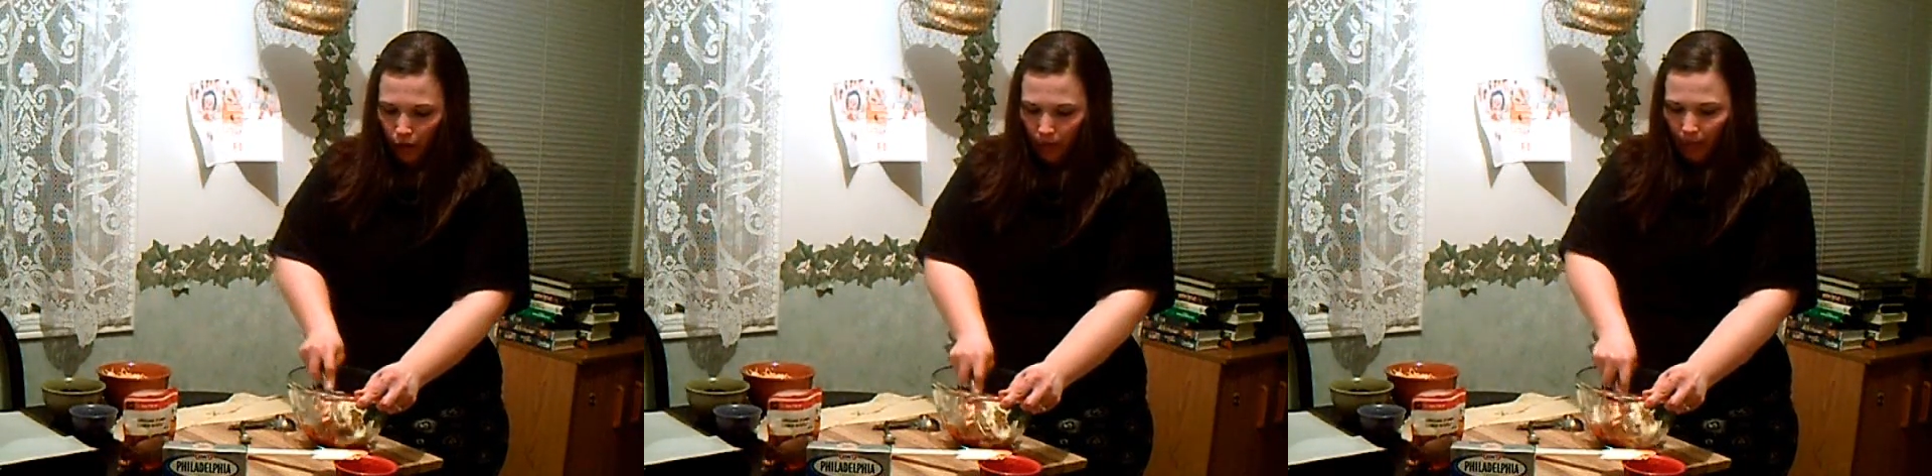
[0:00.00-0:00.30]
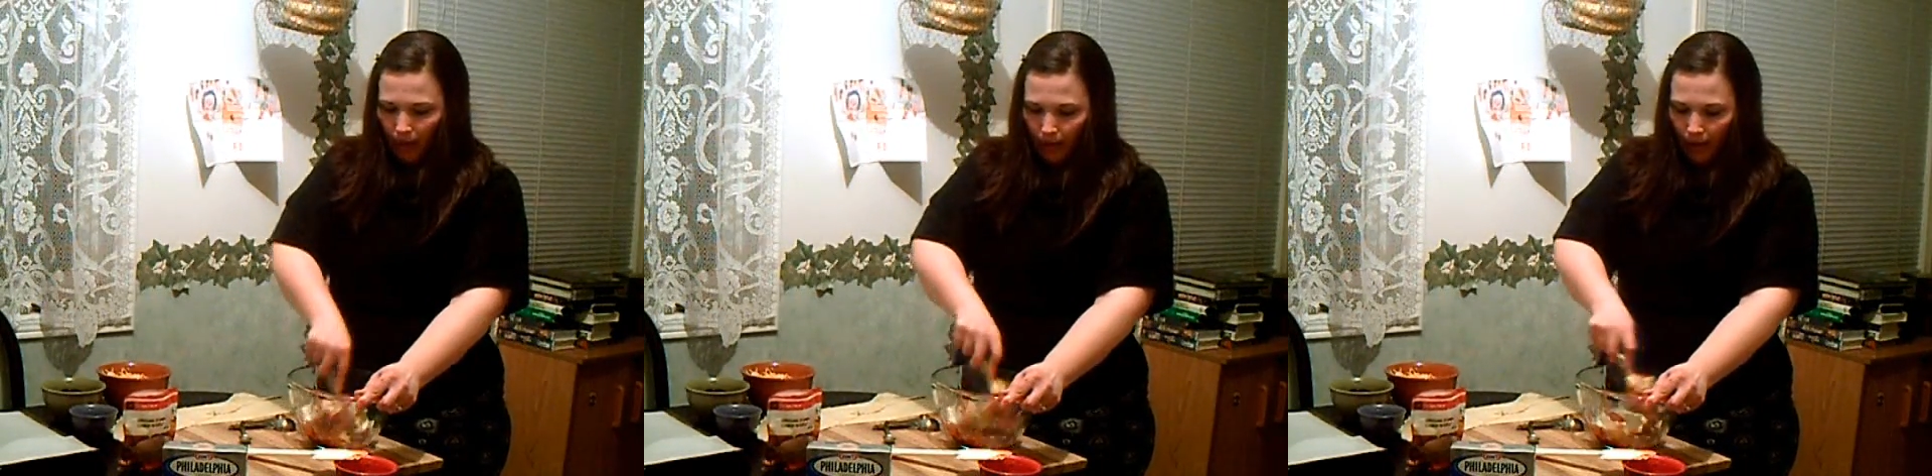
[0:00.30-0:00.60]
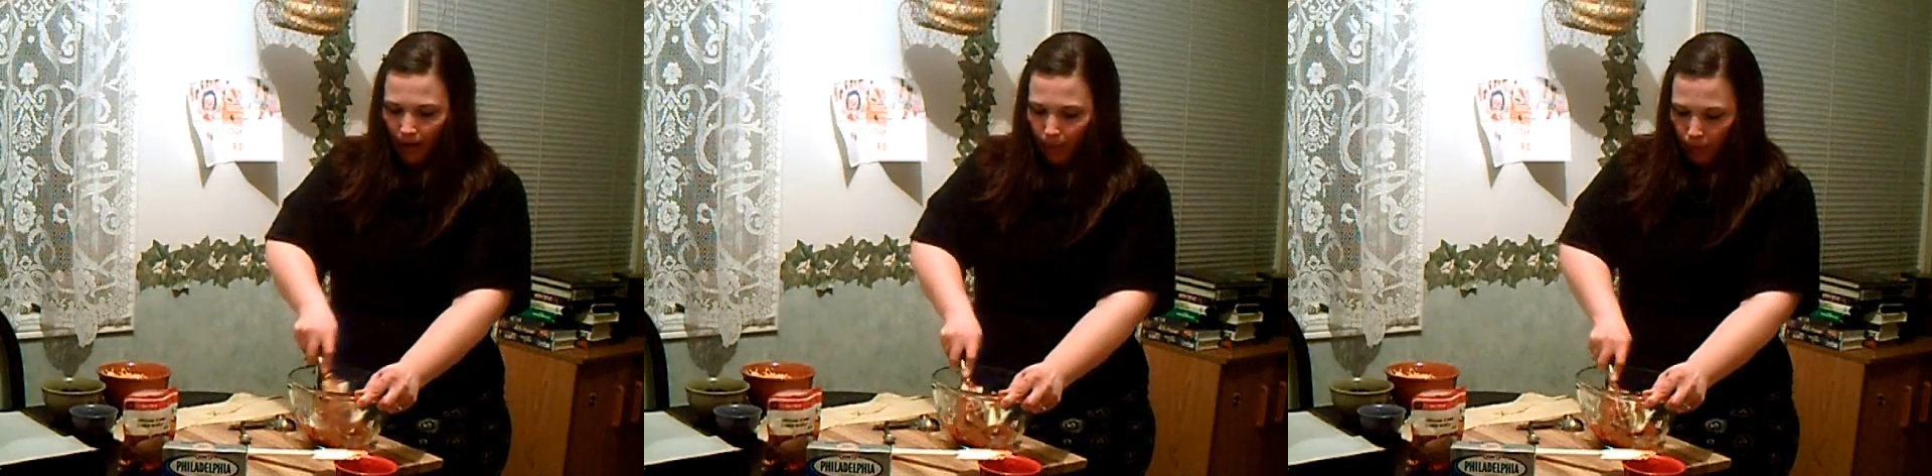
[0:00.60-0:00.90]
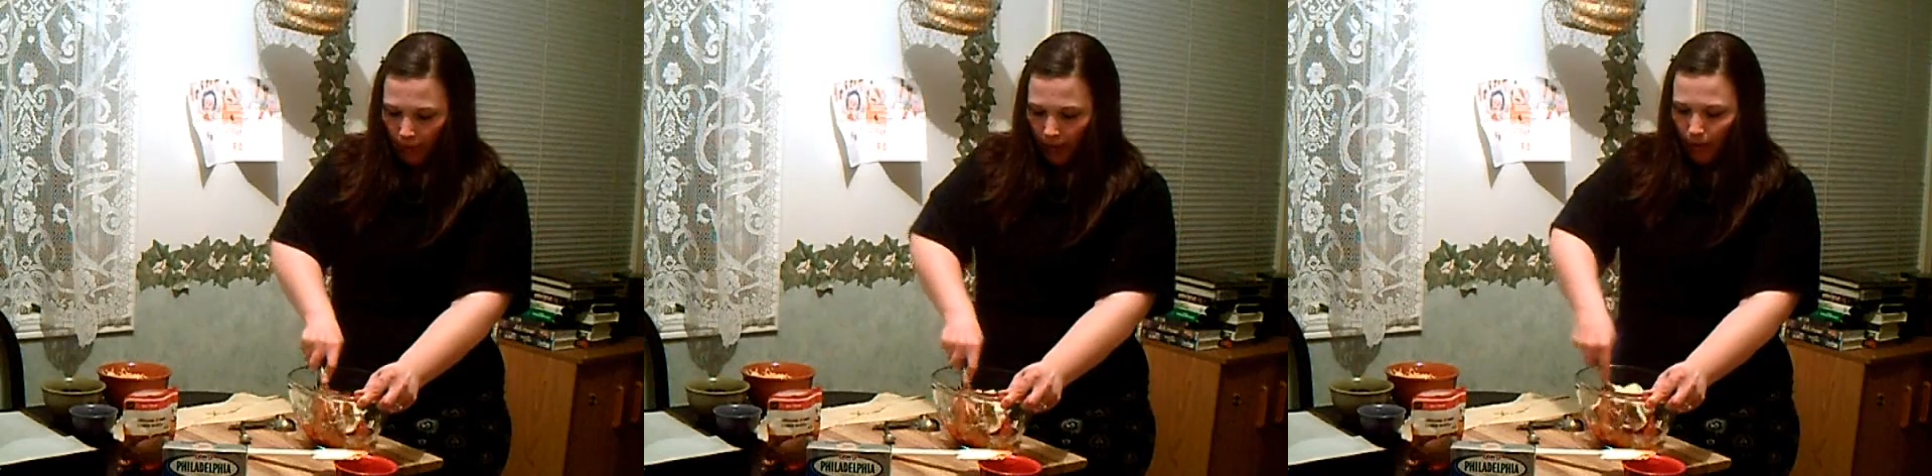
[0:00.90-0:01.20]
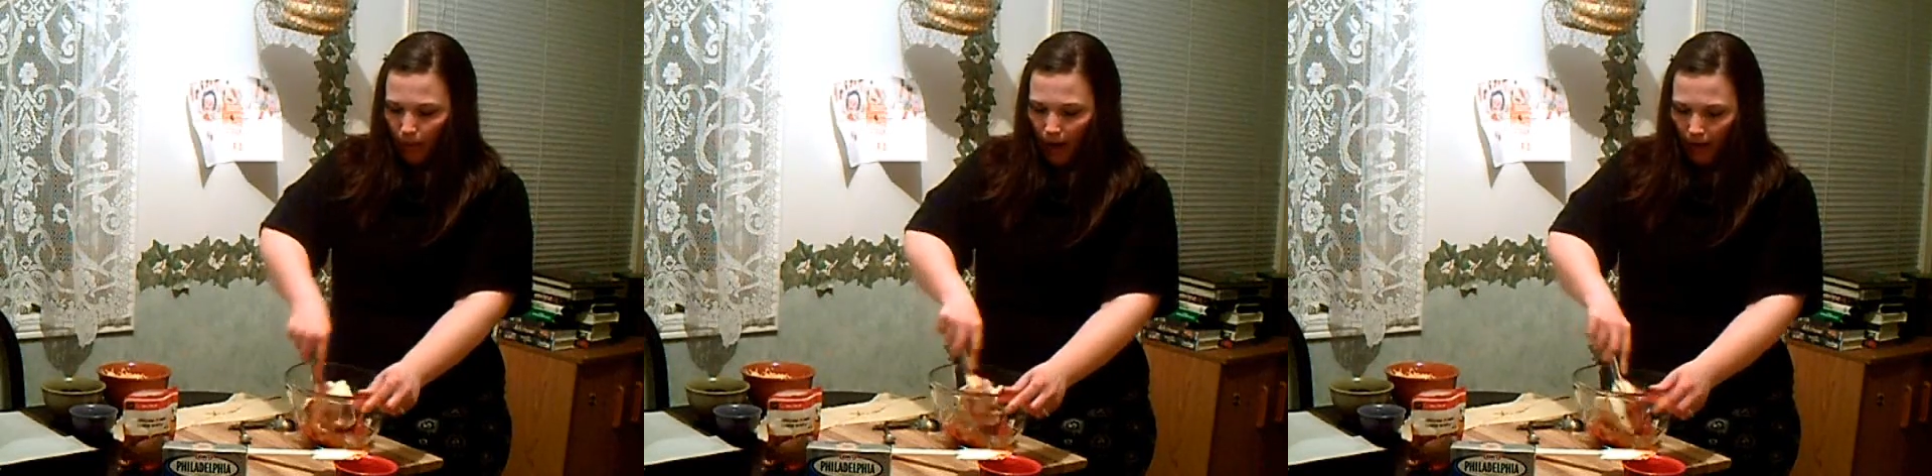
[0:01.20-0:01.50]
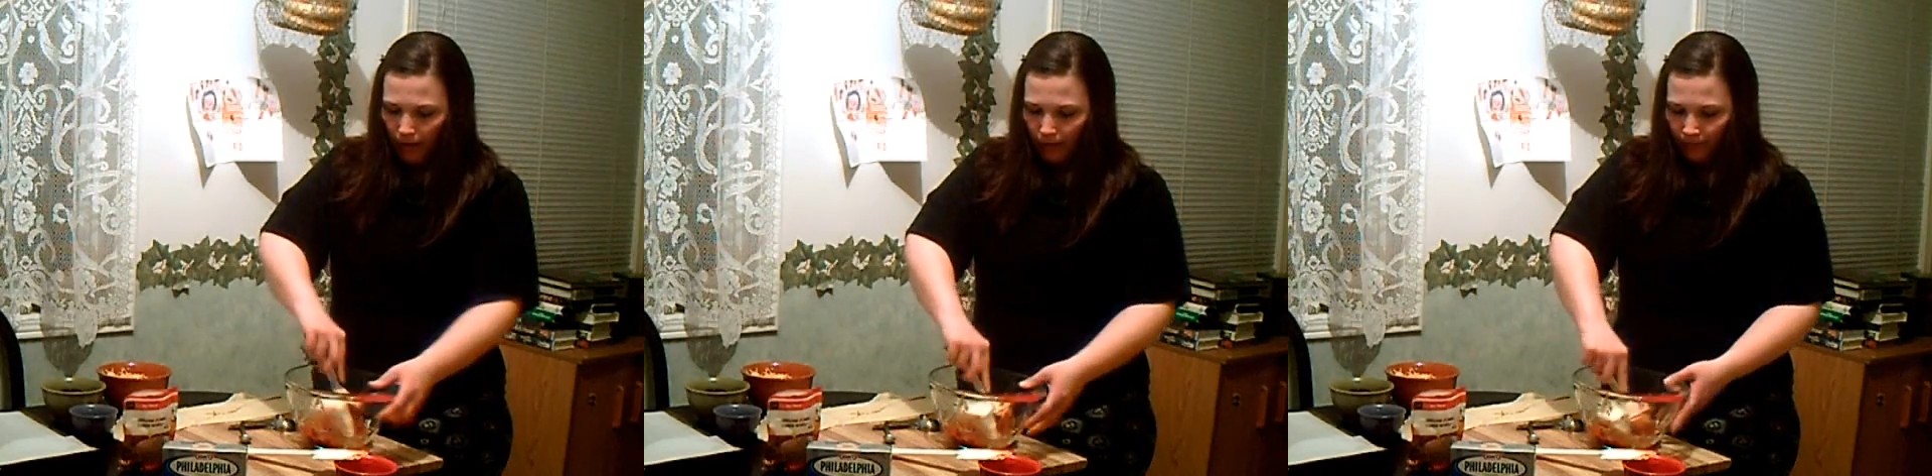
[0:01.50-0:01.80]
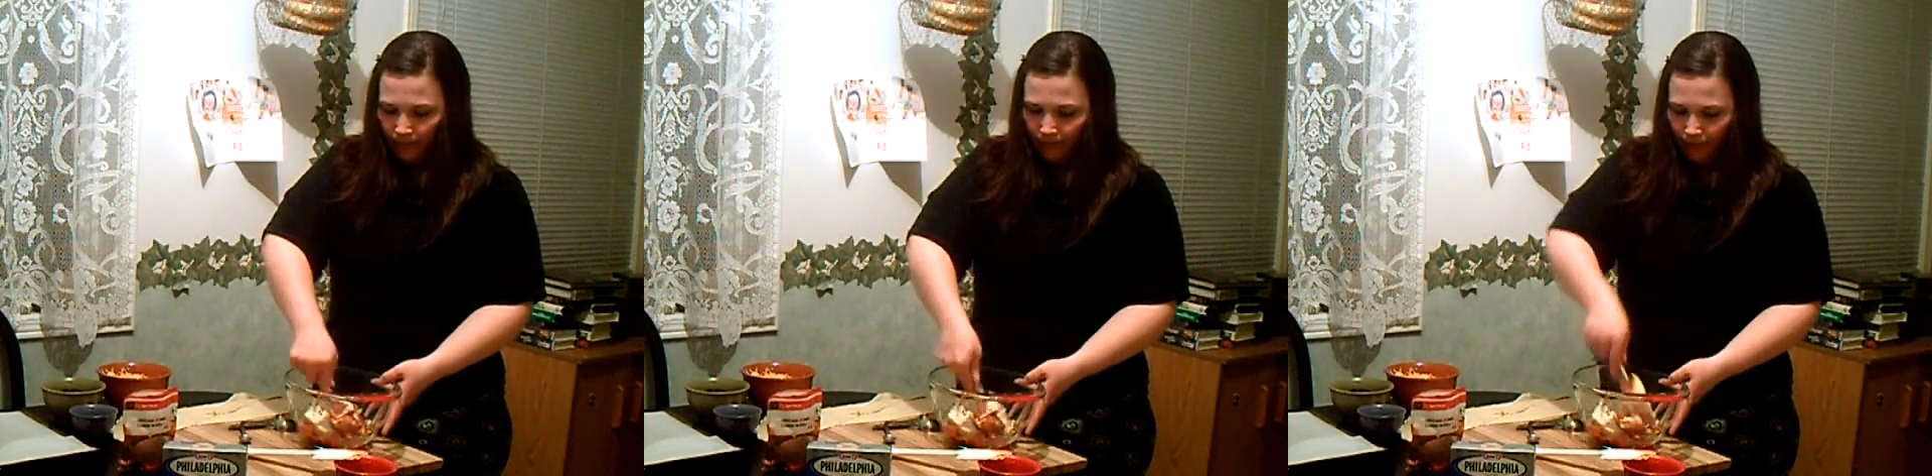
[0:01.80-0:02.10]
So we'll just mix that up really
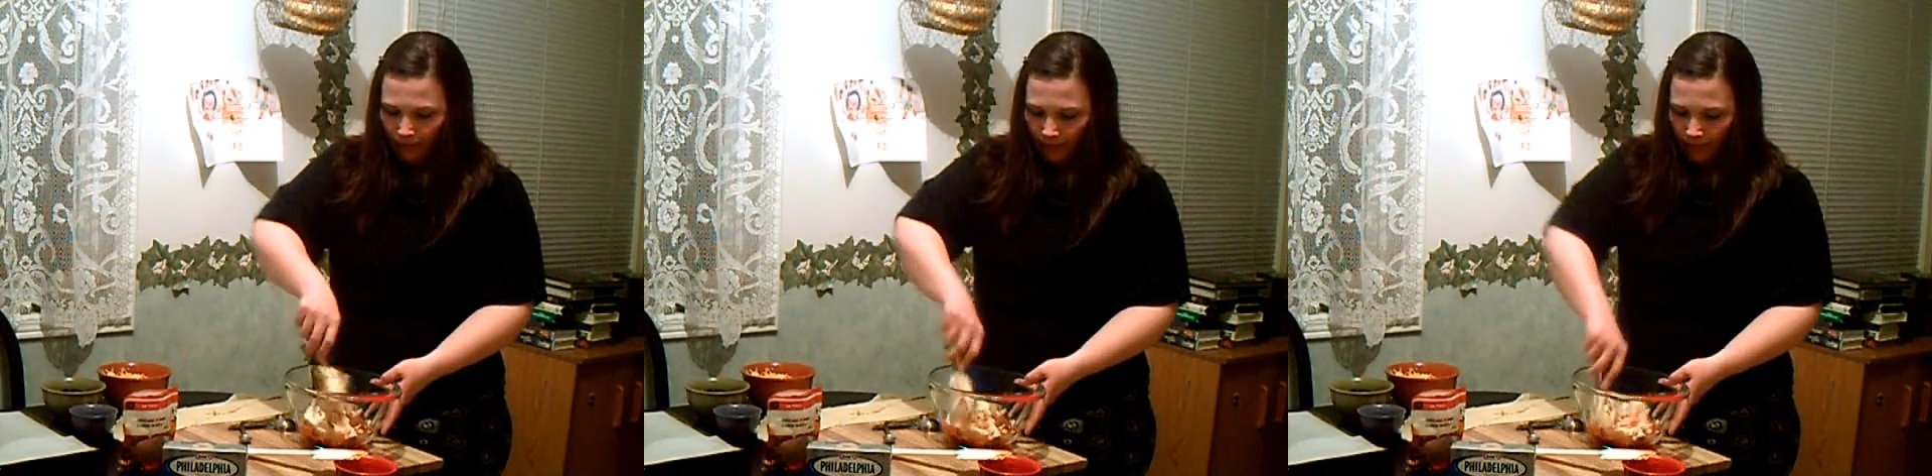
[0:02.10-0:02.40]
well.